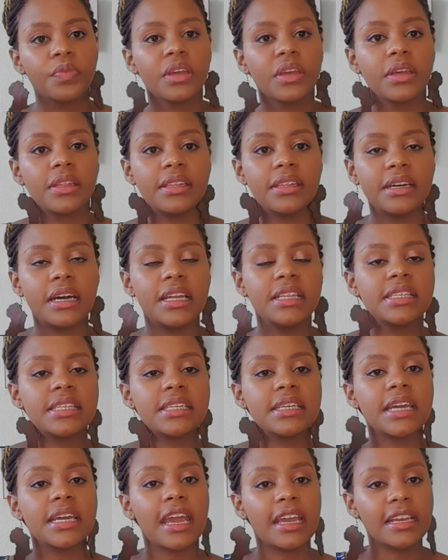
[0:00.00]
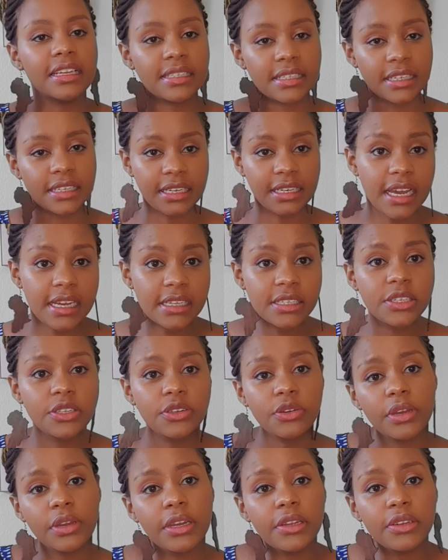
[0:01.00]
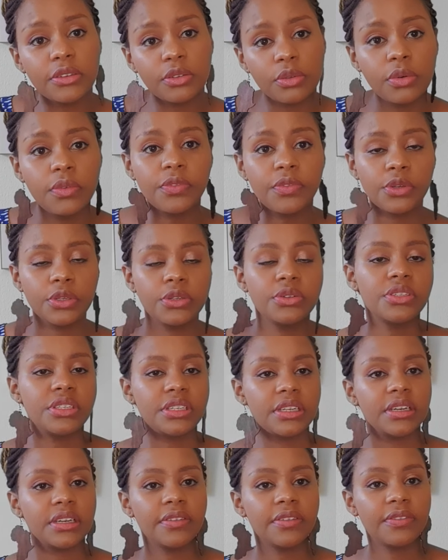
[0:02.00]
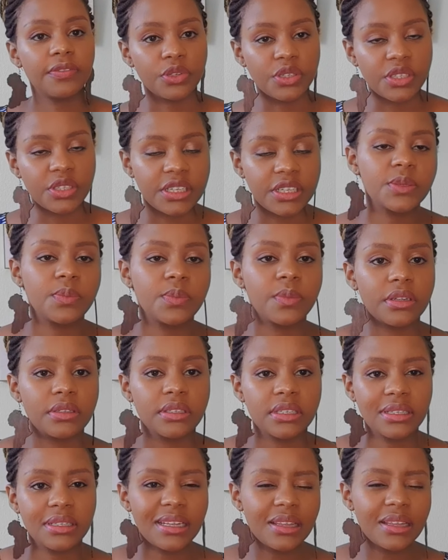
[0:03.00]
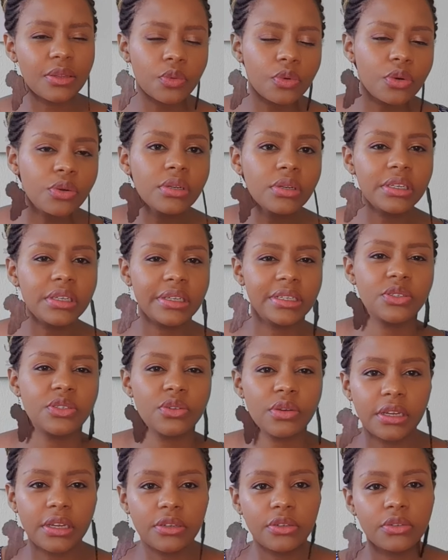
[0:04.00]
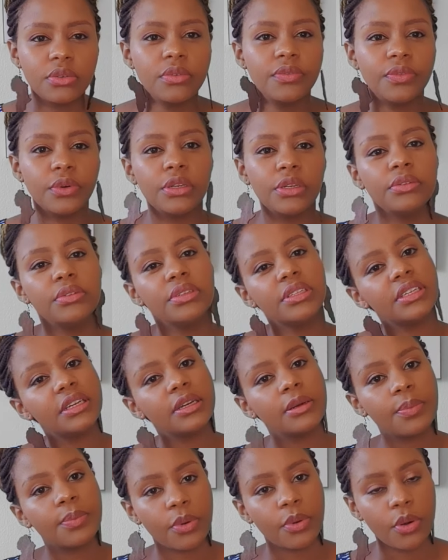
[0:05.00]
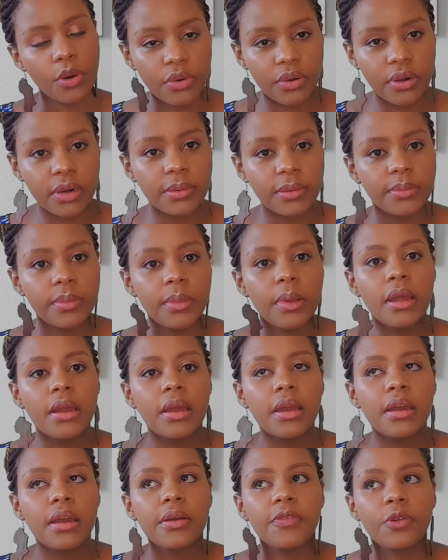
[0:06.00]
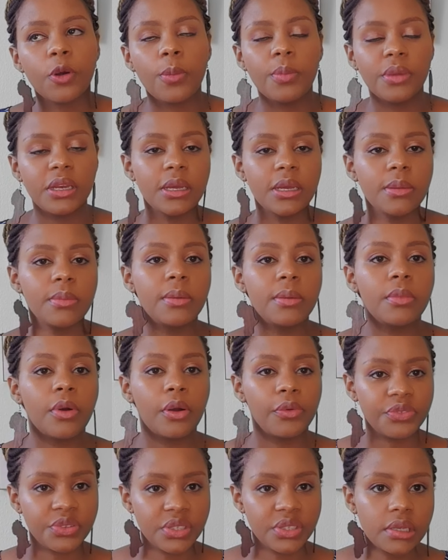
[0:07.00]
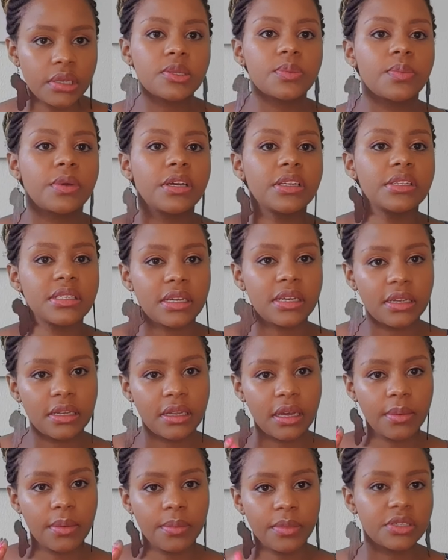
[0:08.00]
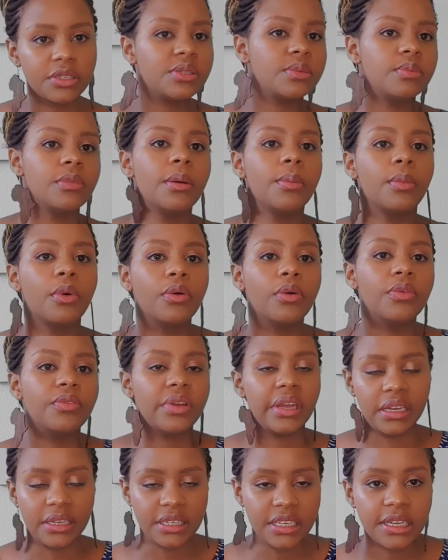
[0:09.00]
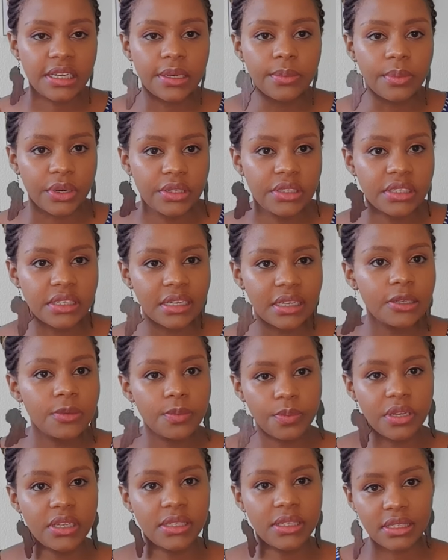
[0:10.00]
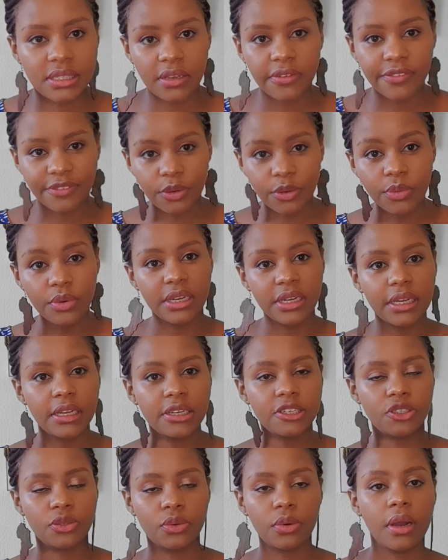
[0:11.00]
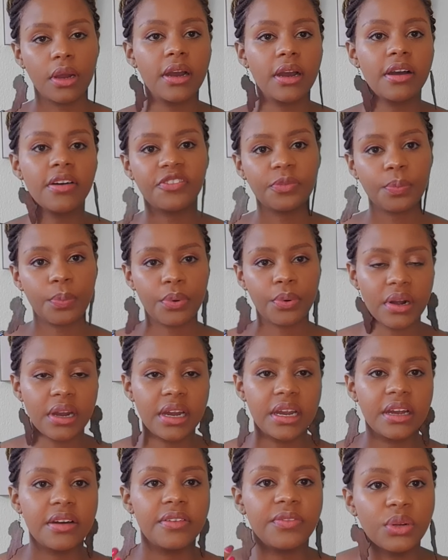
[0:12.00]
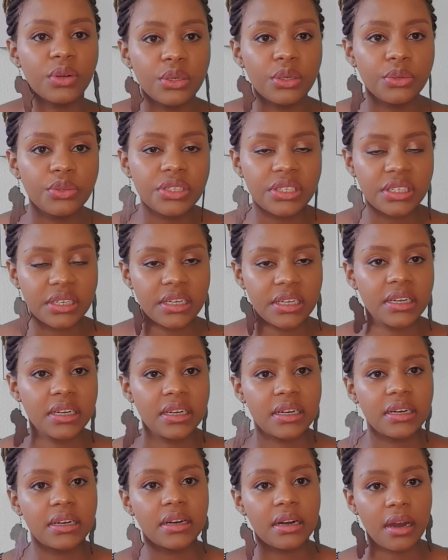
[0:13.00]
The answer is yes, you can do volunteer for 6 months. The rule is you can do volunteer program for a minimum of 6 months and a maximum of 18 months. That means if you need to have prior volunteer